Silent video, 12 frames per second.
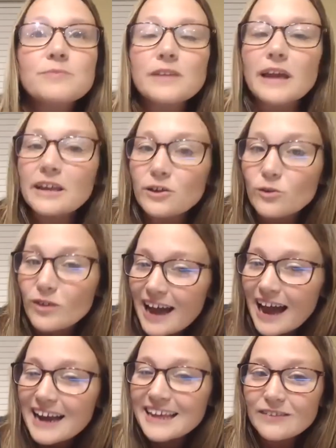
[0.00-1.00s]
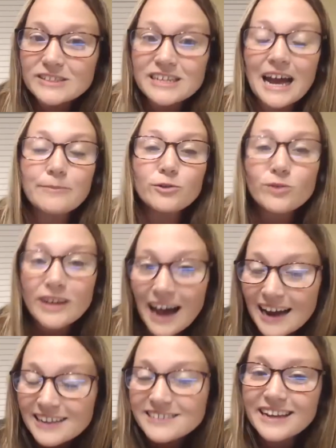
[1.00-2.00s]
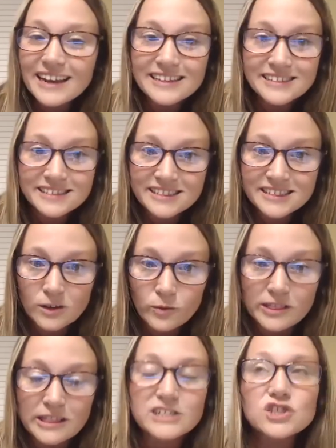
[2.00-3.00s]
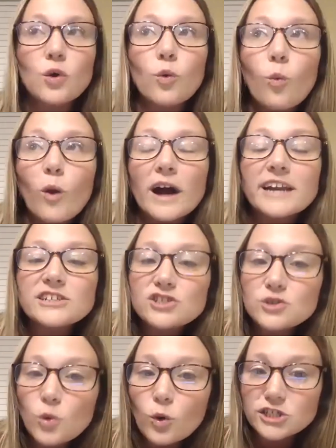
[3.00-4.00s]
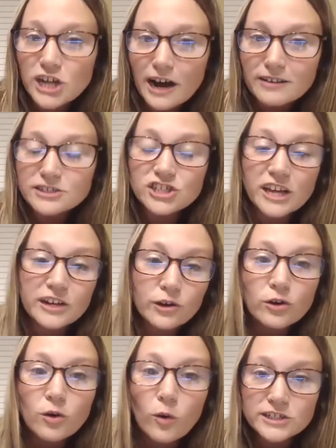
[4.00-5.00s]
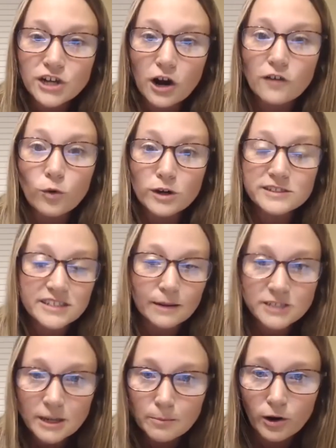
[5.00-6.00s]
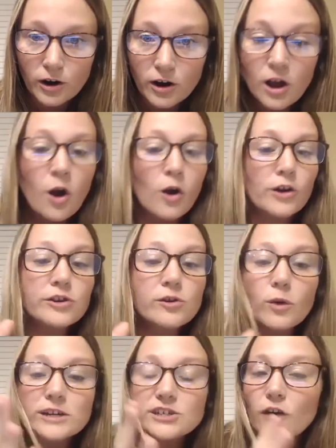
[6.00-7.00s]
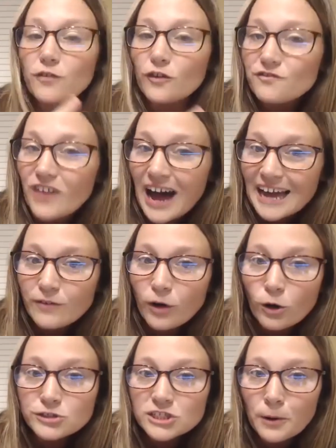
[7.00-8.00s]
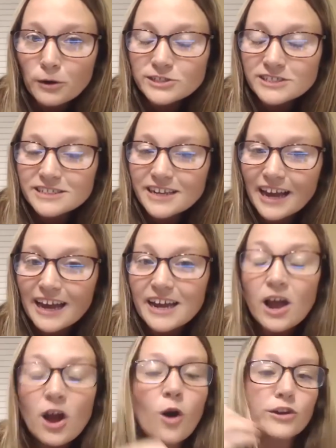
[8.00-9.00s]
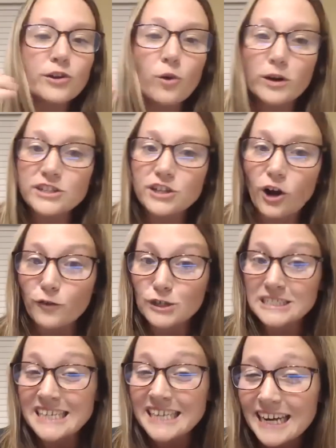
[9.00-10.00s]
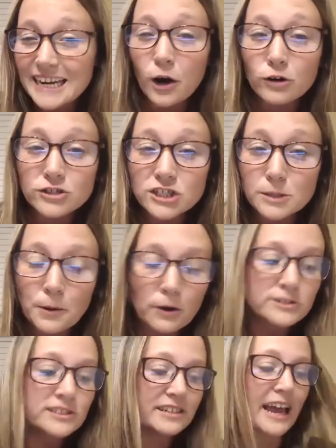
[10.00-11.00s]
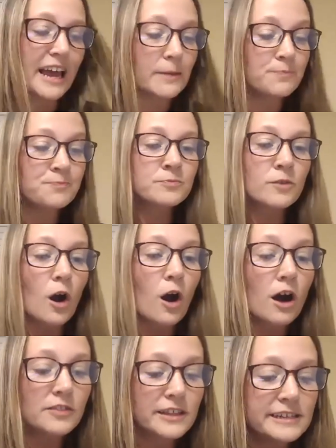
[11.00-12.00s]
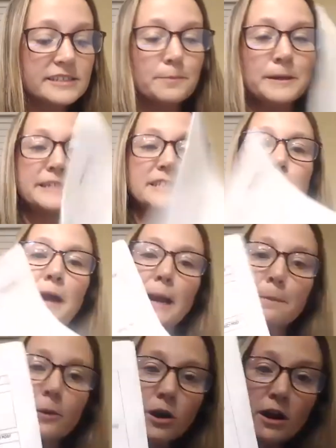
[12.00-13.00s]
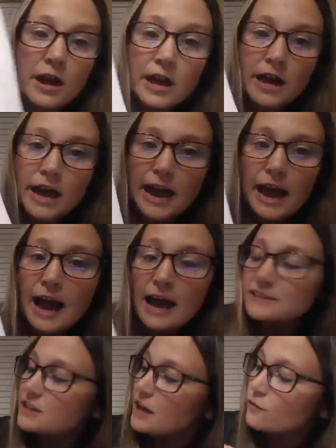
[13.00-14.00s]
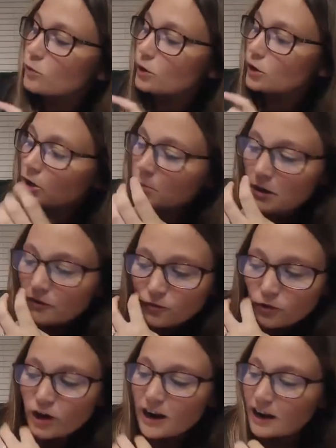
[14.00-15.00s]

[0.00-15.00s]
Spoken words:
you got to give it time. You got to stay consistent with it. So what is your challenge that you're going to go for in September? Are you going to go for 5 host to post a day? Are you going to go for 10 host to post a day? On this piece of paper, it has enough room for